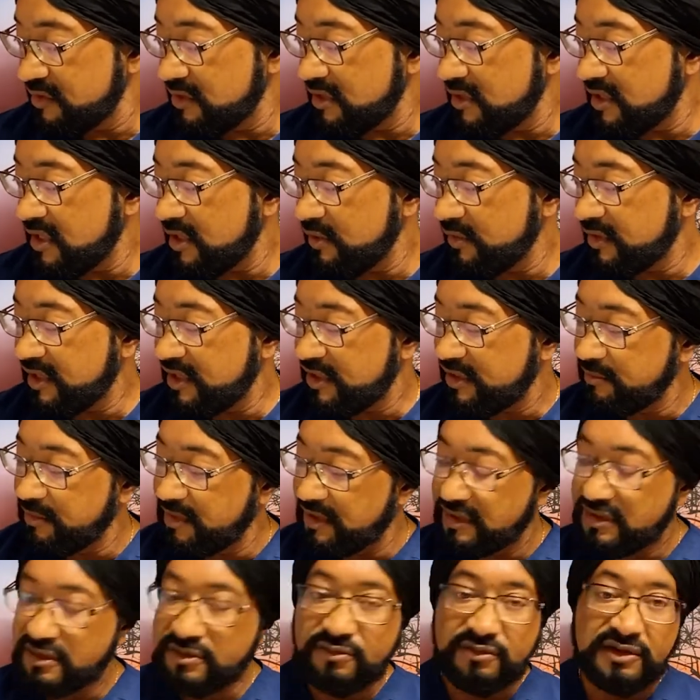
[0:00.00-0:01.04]
how
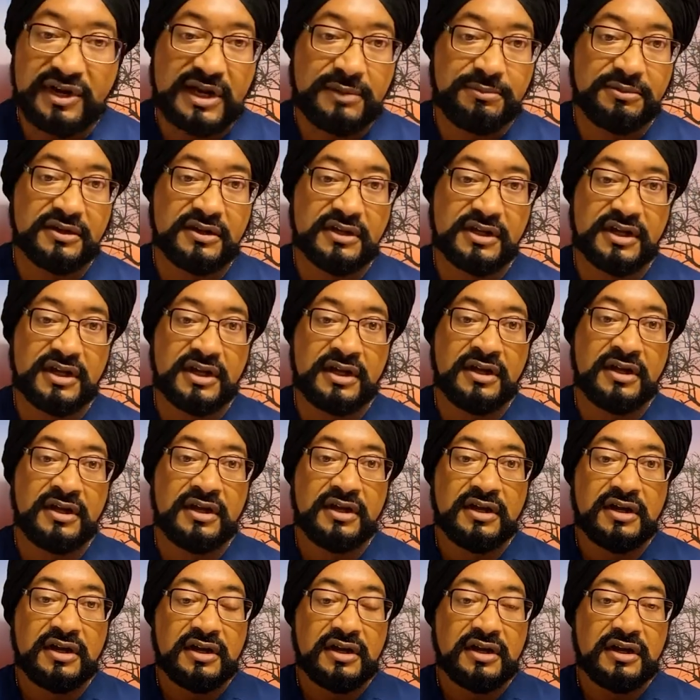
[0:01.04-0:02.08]
ketamine can rapidly
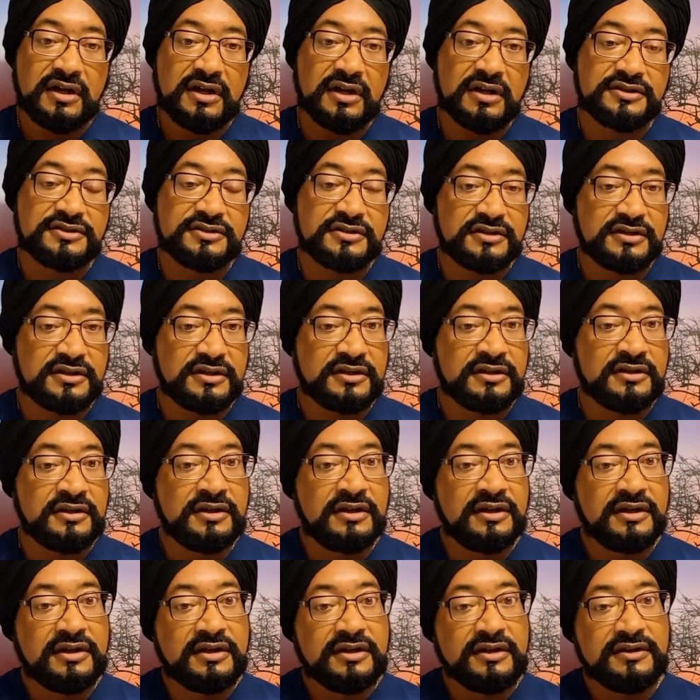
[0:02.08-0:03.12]
alter
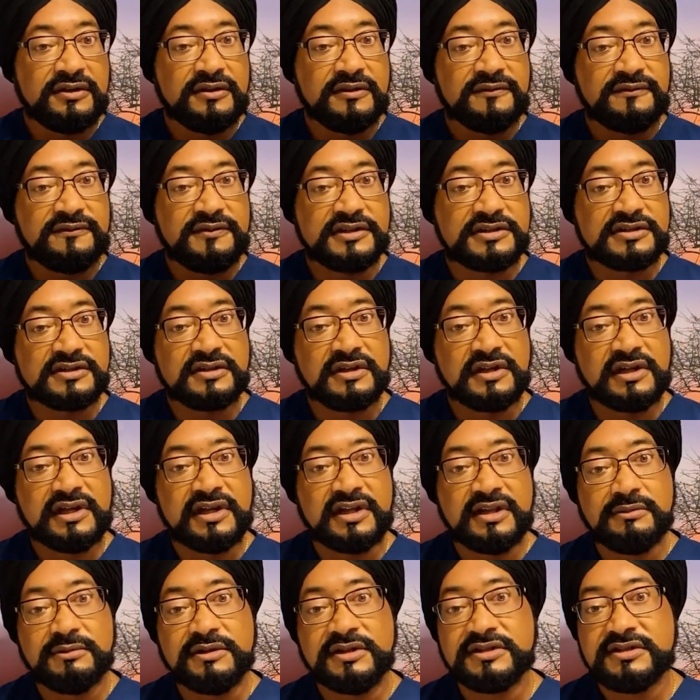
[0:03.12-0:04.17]
the physical
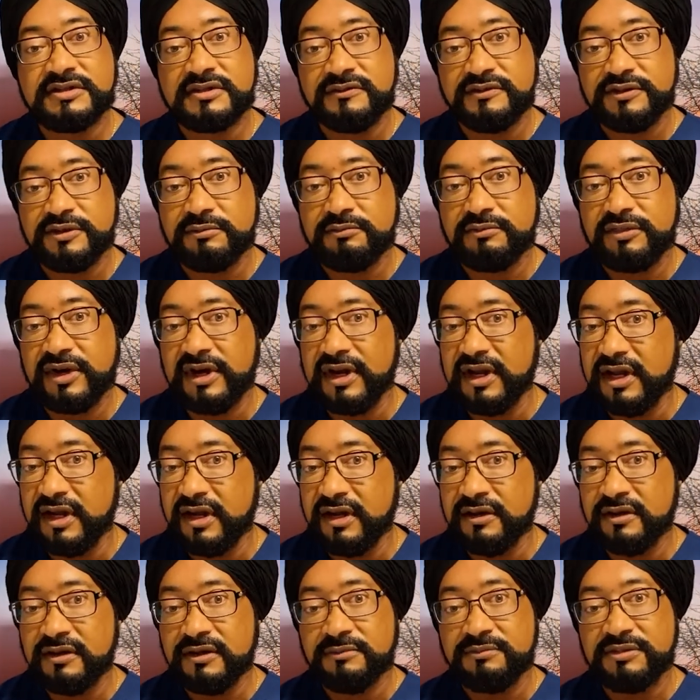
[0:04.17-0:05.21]
elements of your
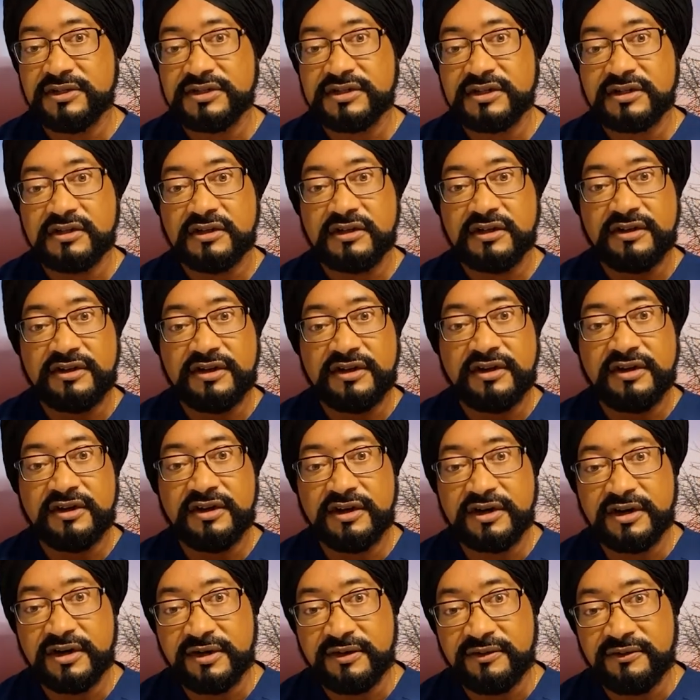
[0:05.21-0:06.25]
brain, and particularly the
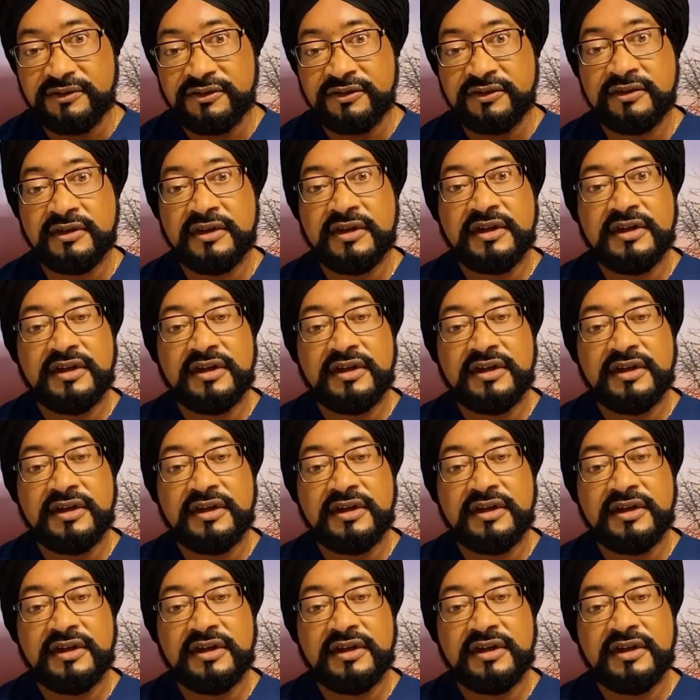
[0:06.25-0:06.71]
nerves